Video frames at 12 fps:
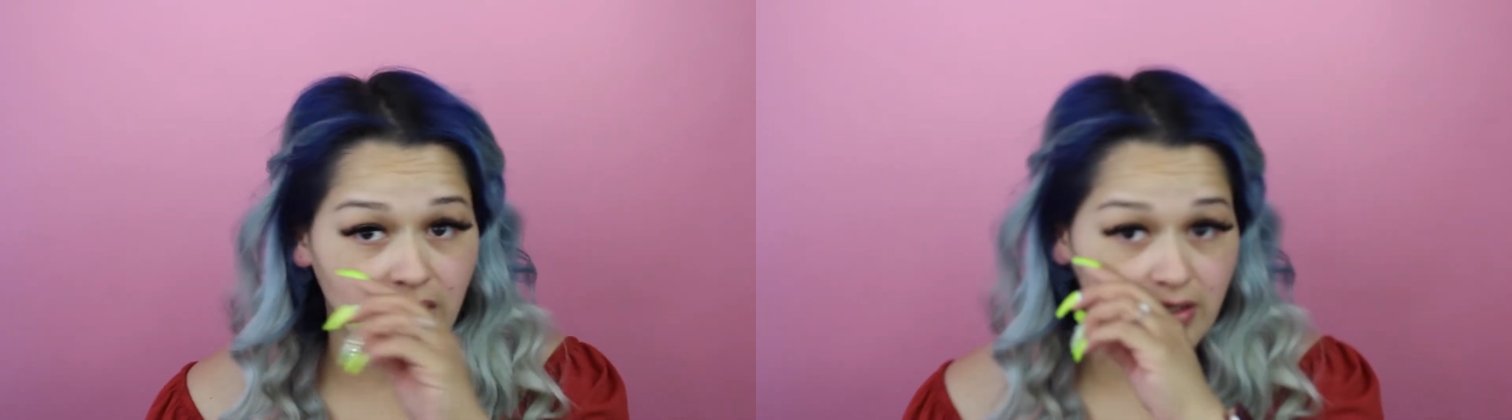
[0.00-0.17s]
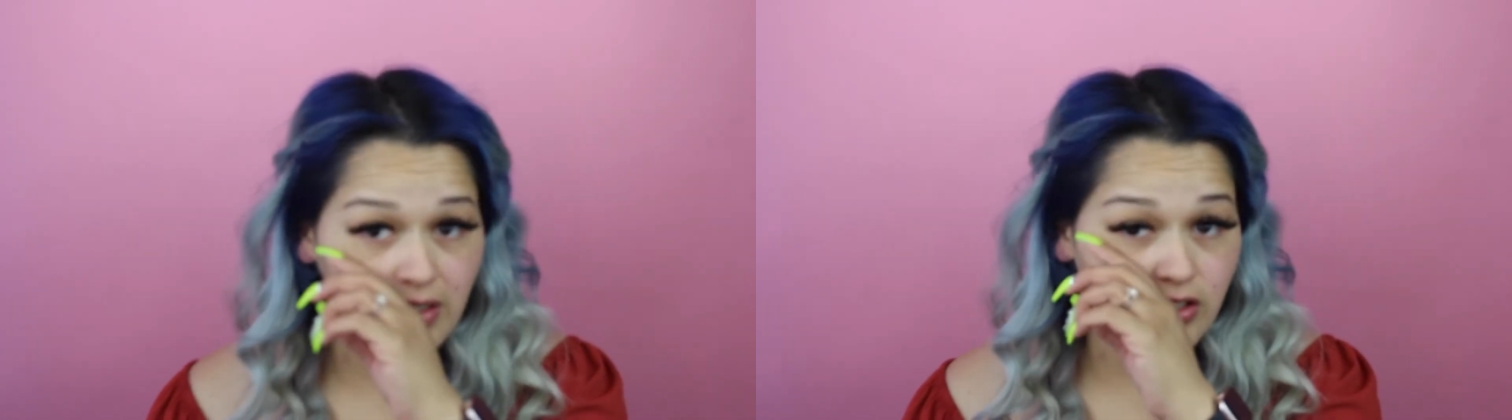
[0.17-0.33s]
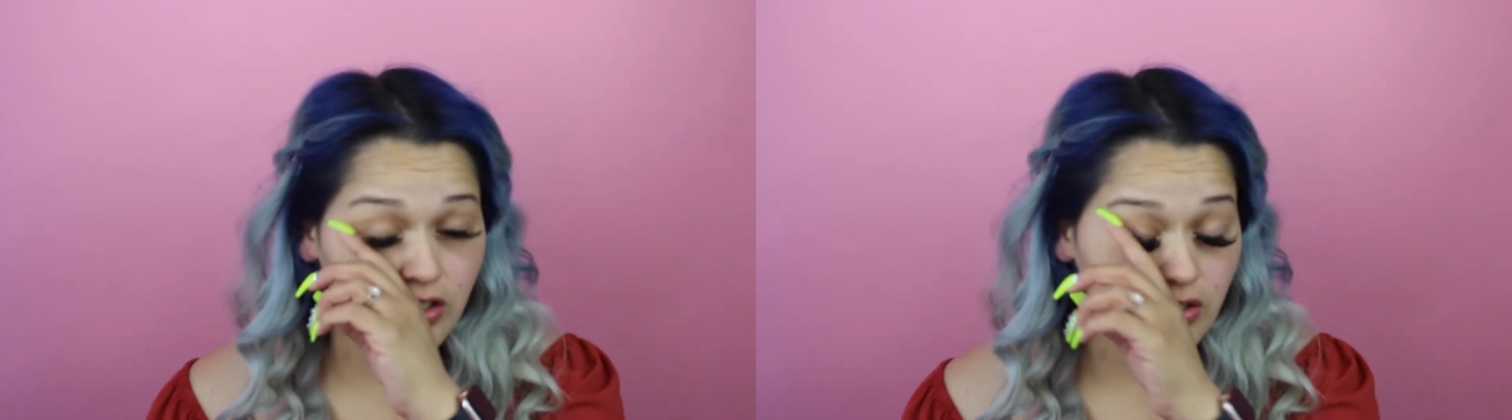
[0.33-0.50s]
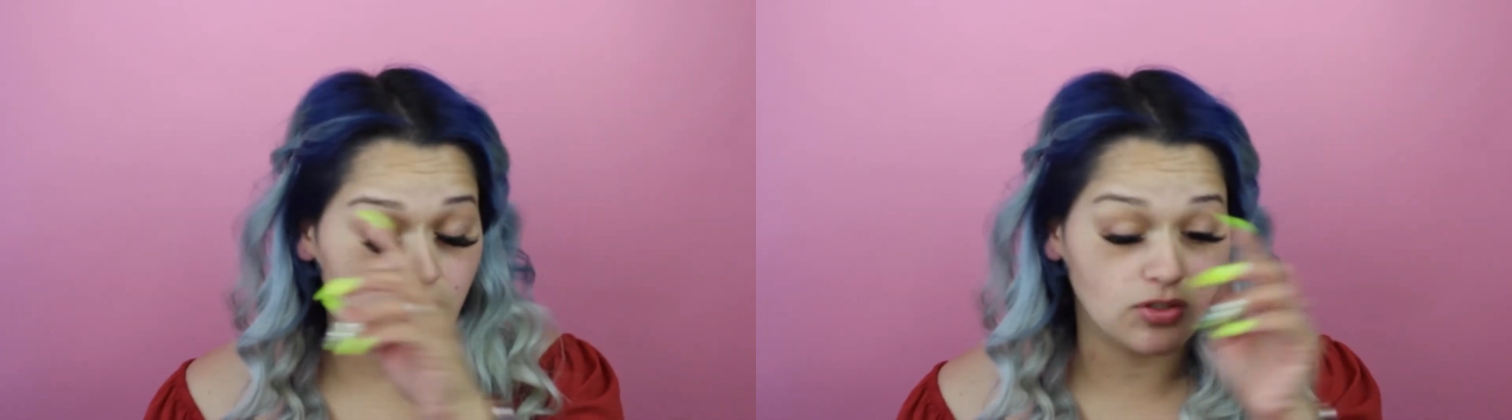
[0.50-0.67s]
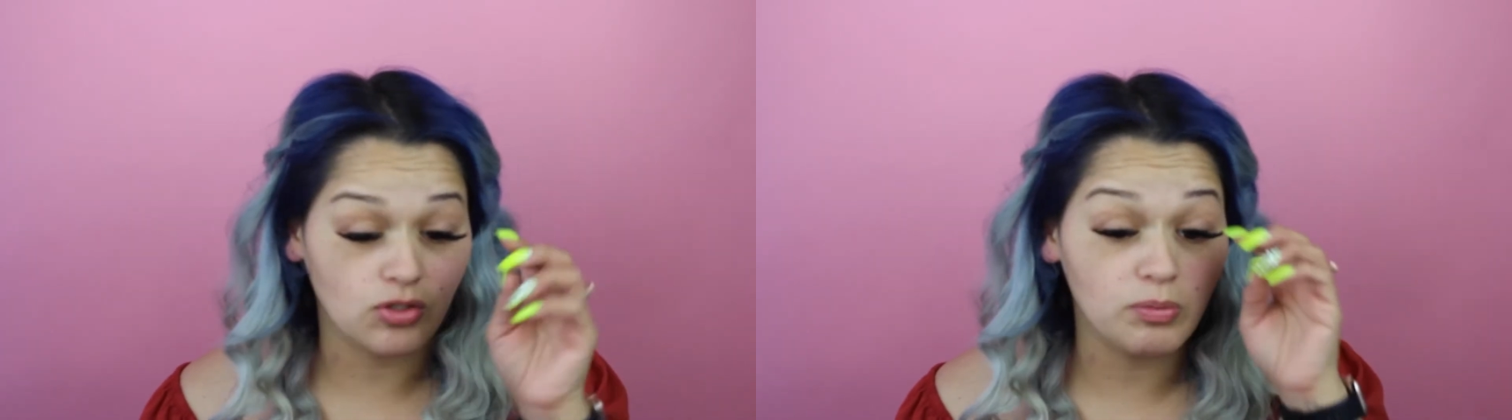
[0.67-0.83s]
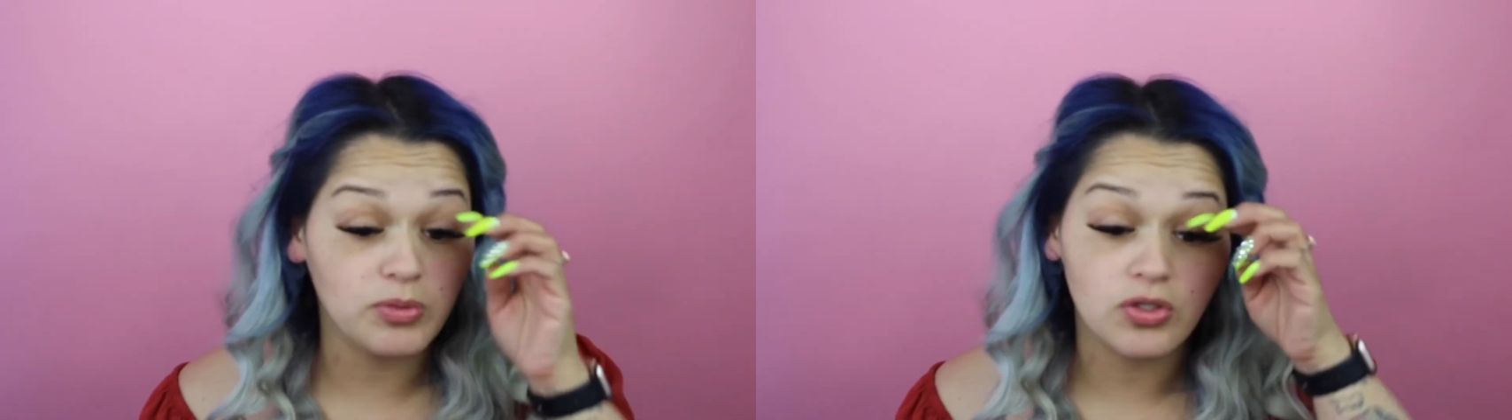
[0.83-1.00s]
Like, they just look
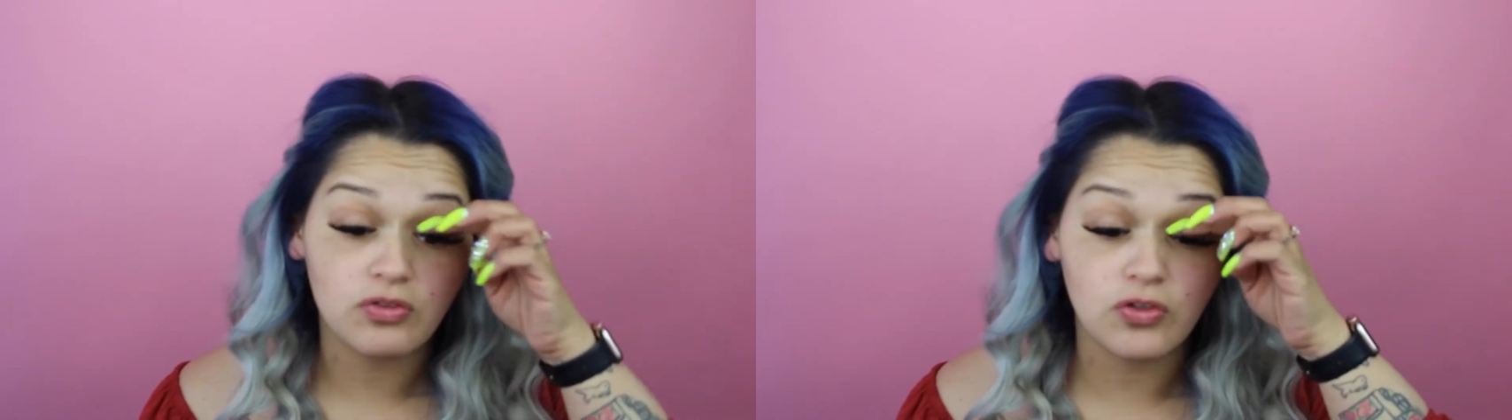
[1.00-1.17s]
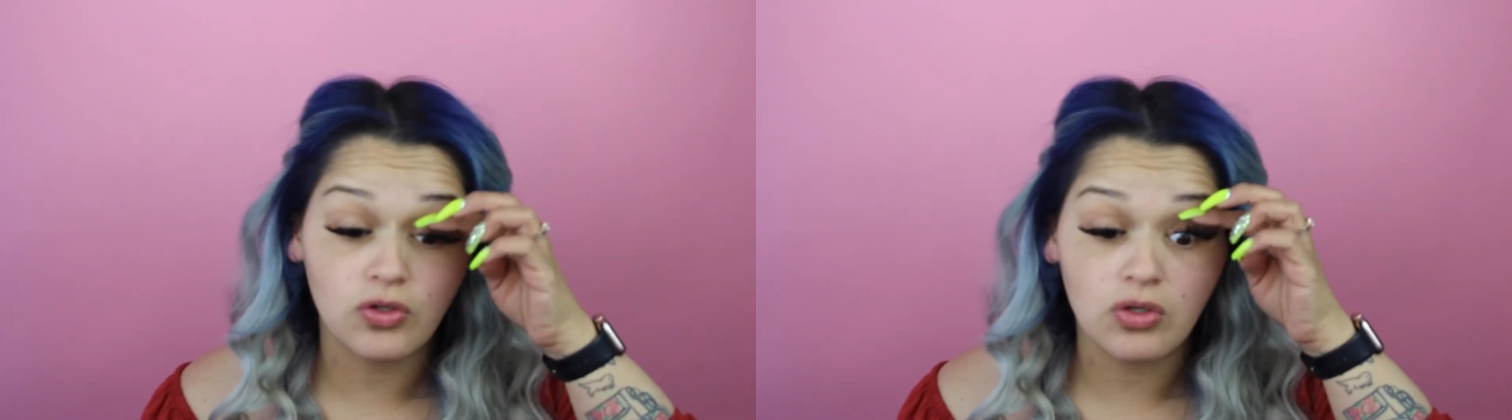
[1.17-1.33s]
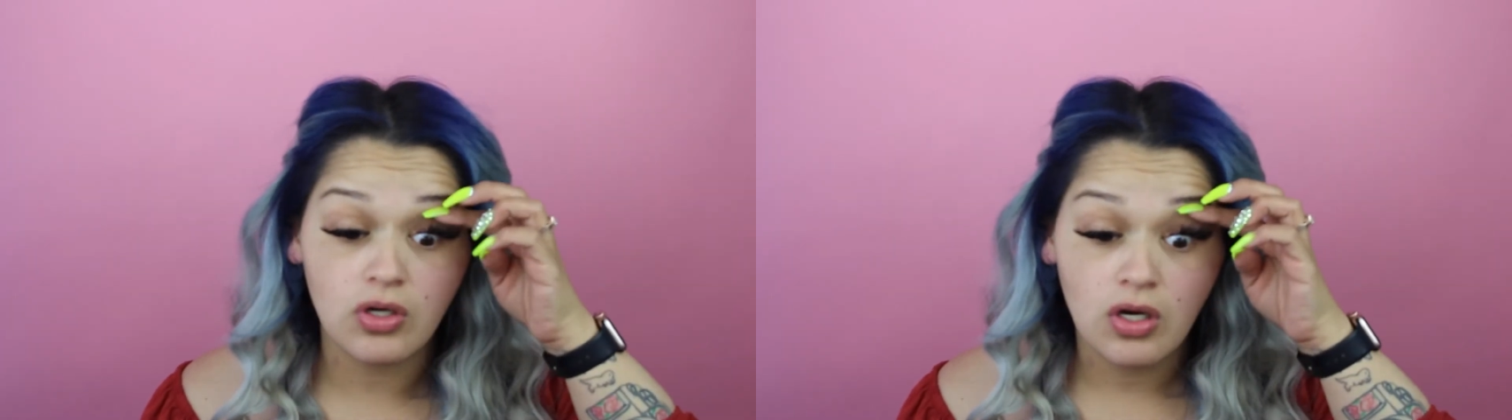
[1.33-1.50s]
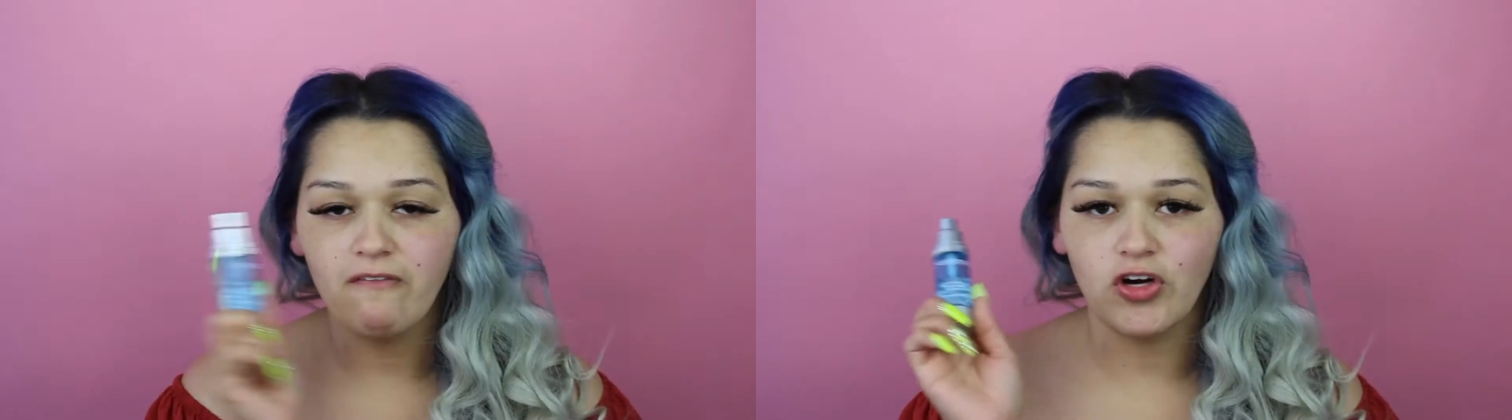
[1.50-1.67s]
so beautiful.